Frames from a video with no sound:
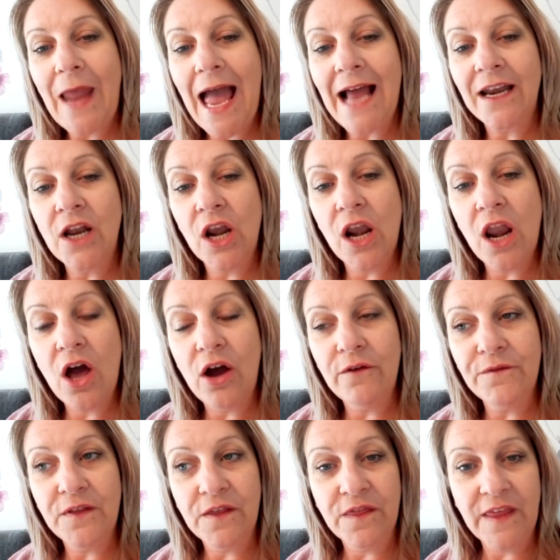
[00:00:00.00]
And a lot
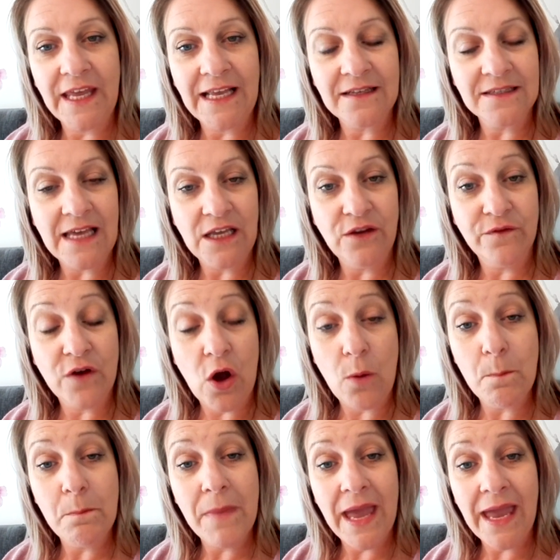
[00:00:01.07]
of the things that you've
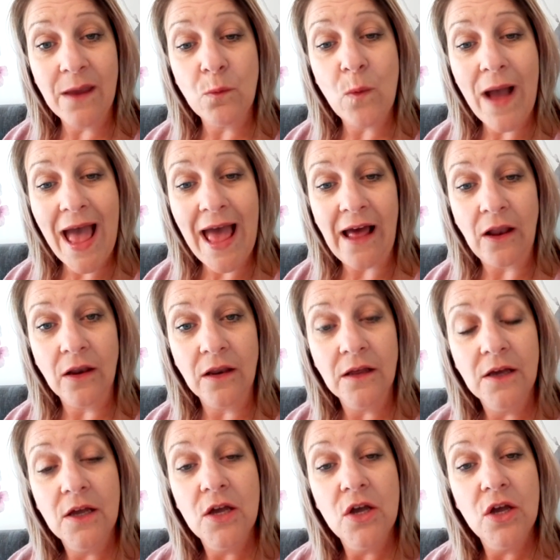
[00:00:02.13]
got may well
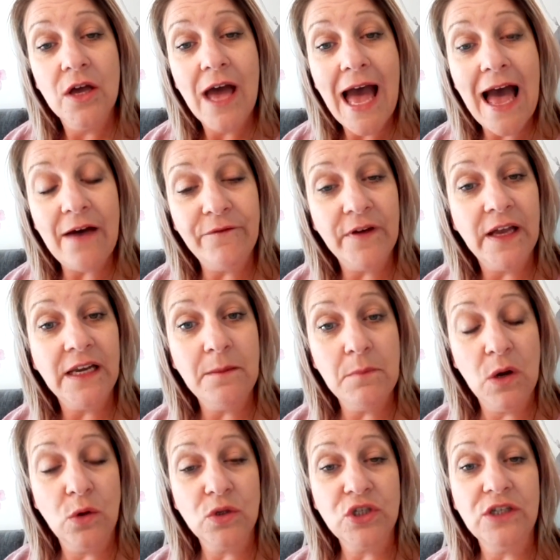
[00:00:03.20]
have an
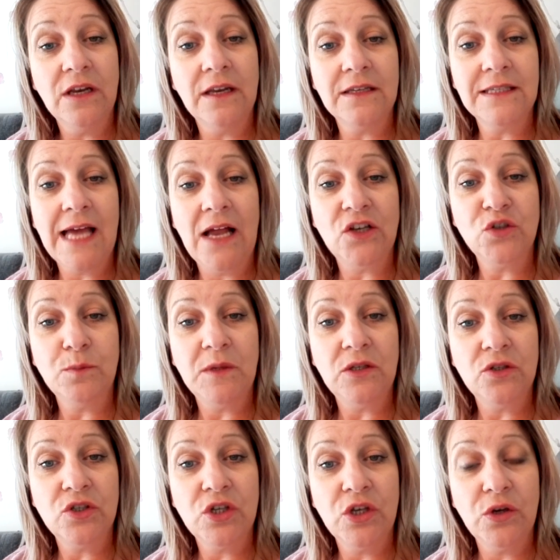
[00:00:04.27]
emotional
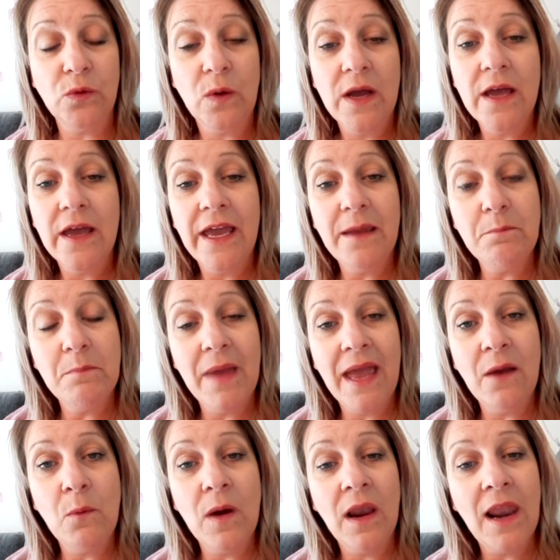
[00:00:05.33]
attachment too. It
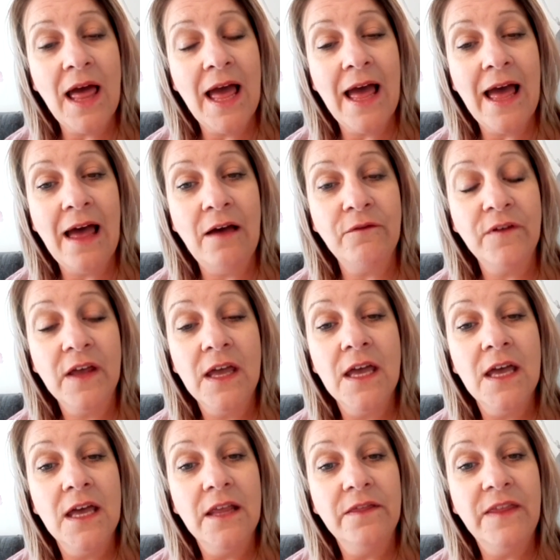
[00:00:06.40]
may well have
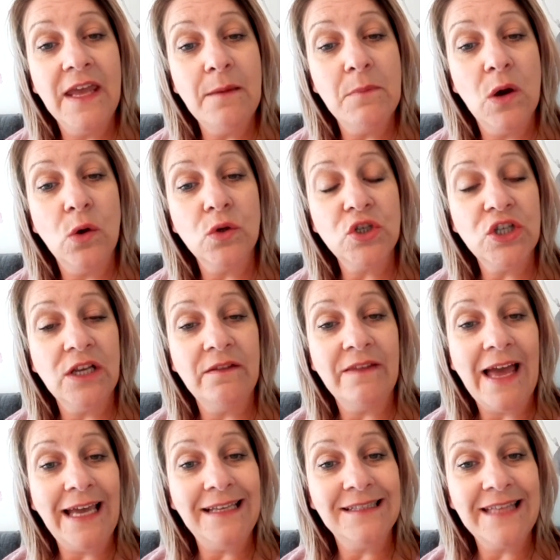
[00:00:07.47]
the emotion
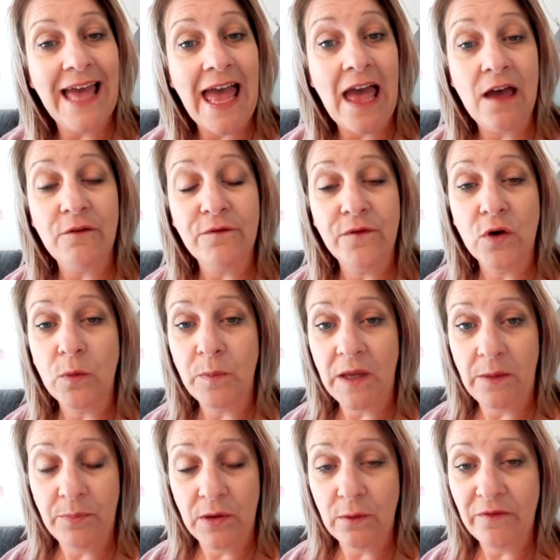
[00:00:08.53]
that is there for
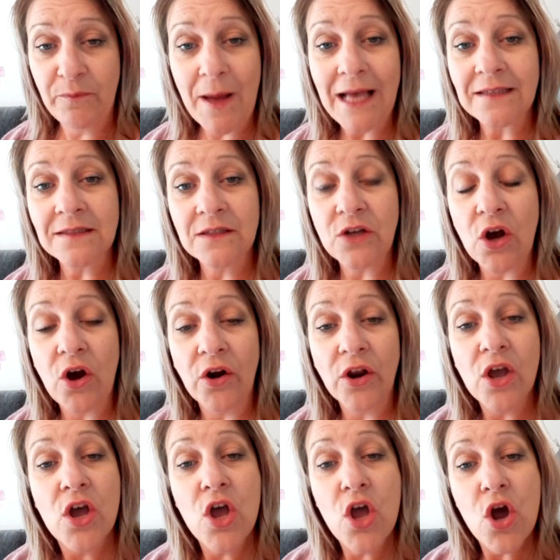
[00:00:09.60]
people who have passed
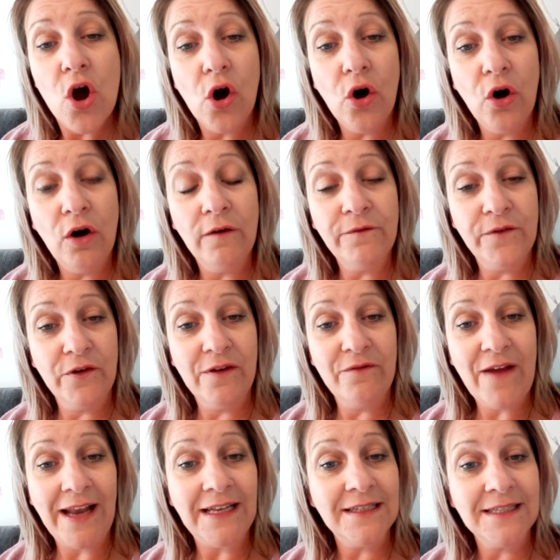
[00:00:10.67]
on, or for
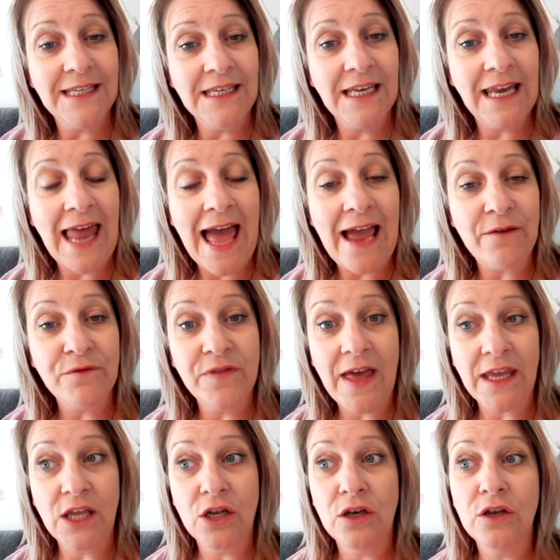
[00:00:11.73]
events in your life
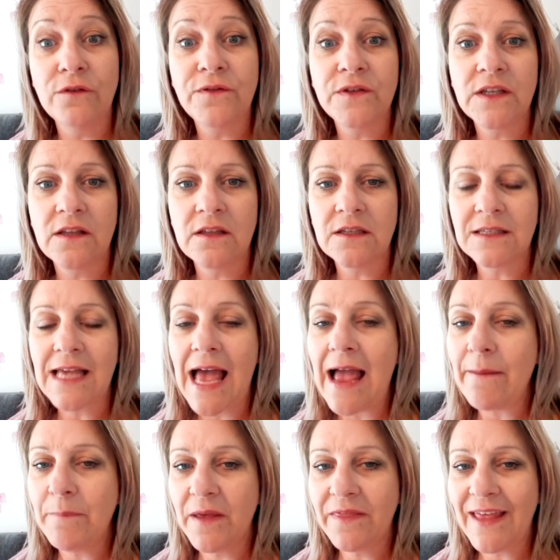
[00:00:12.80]
that you loved at the
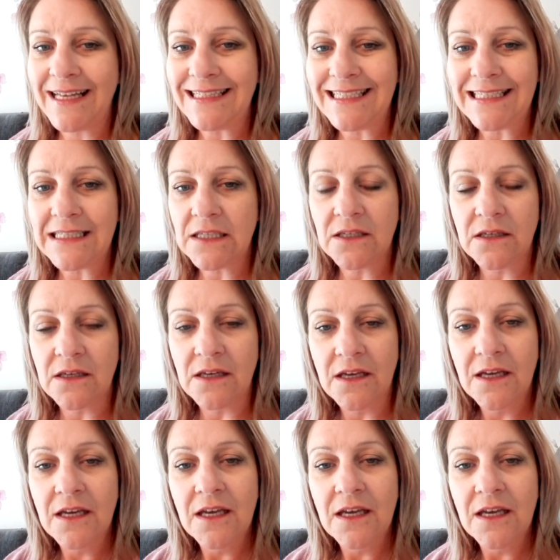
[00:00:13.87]
time but then didn't,